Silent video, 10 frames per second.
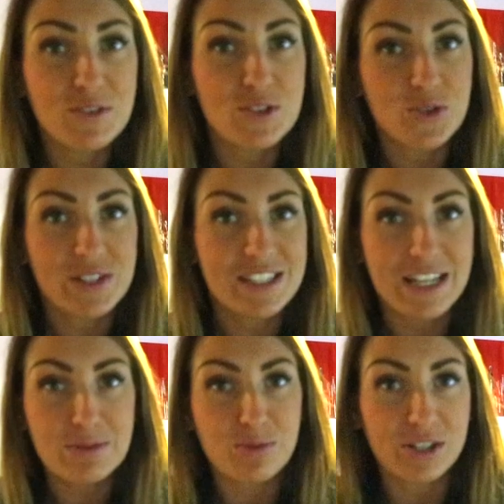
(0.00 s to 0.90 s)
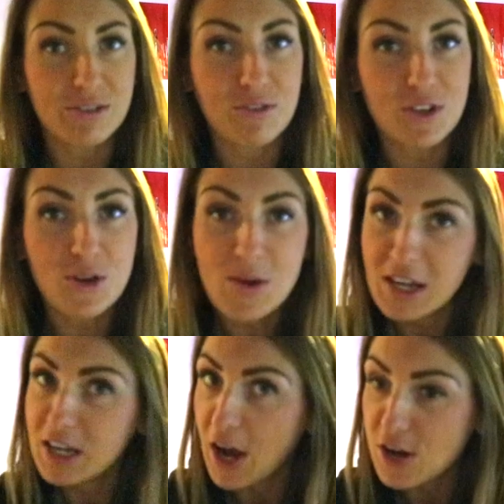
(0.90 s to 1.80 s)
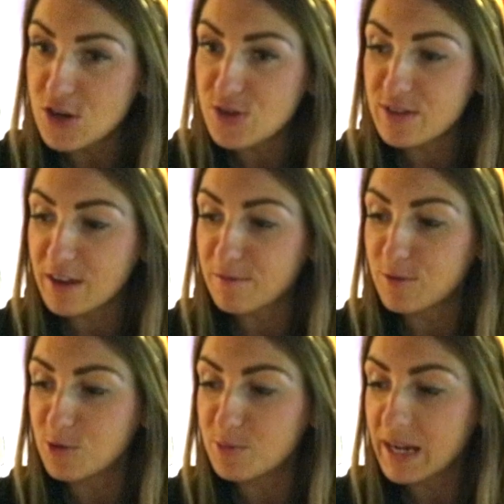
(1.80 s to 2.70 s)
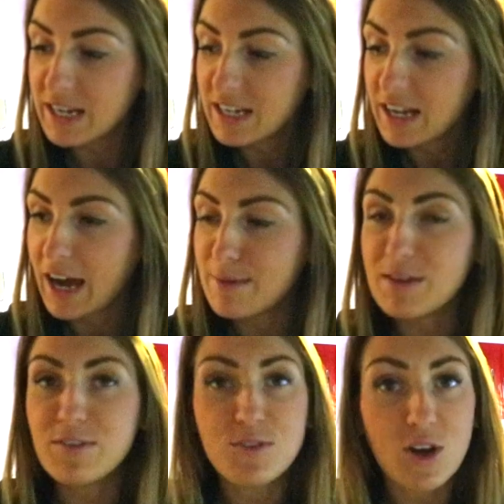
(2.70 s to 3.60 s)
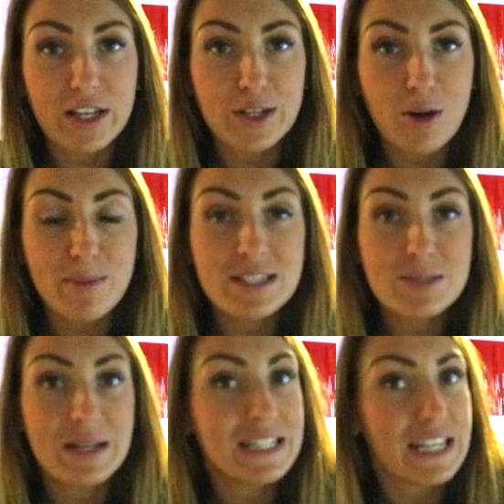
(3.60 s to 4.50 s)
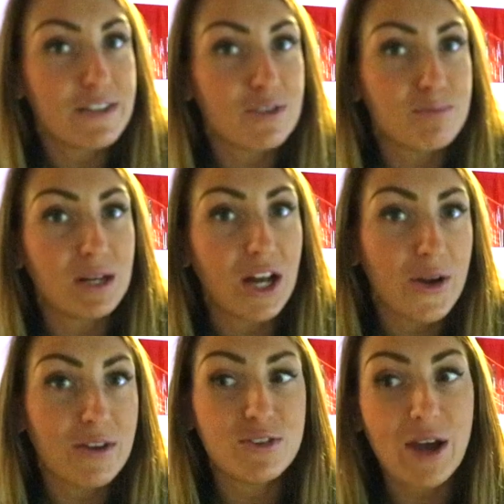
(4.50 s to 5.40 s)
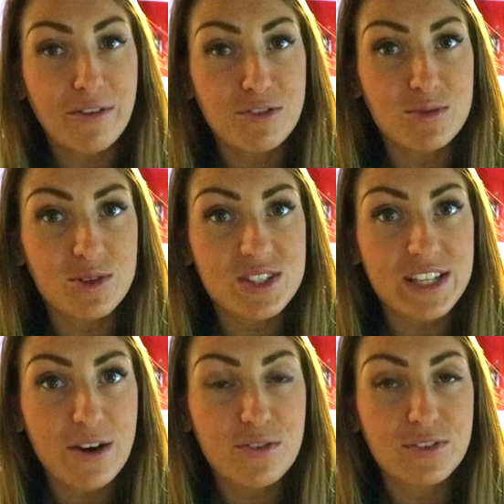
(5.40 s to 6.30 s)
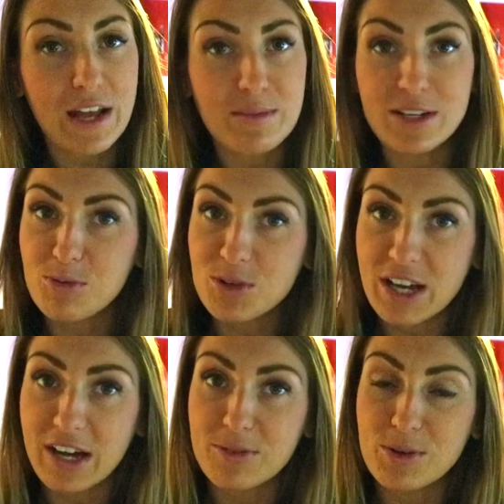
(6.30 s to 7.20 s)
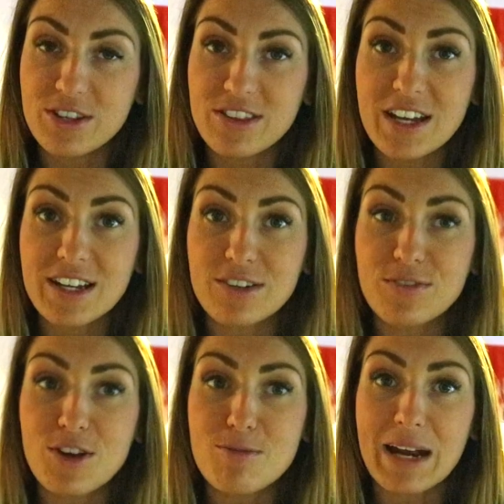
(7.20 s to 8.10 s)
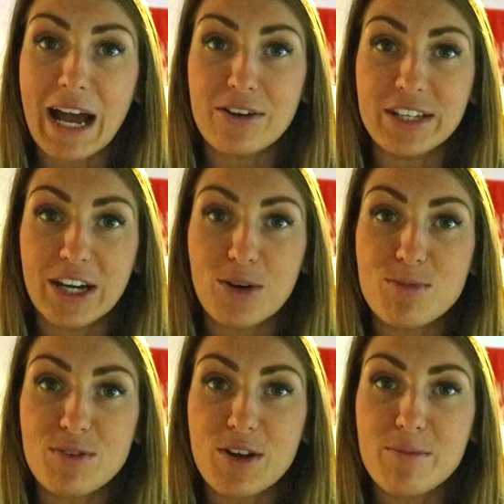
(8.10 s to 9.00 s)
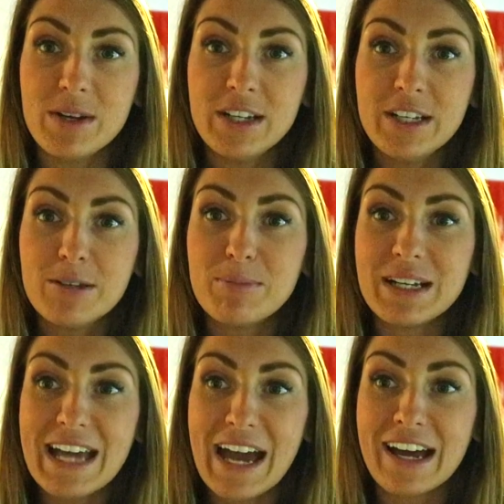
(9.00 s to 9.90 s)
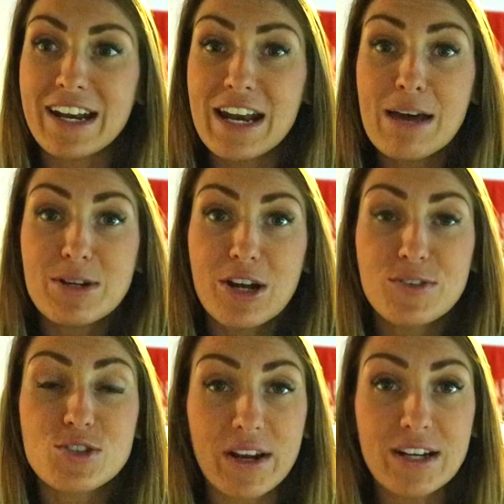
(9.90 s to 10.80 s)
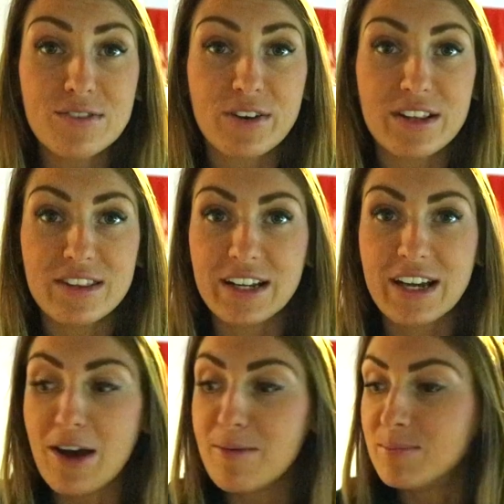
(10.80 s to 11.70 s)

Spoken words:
you've enjoyed today's product review, a new thing for me. If you've got any comments, please leave them below. If you have them yourself, let me know what you think of them and how you get on with them. But yeah, and let me know if you're training for anything.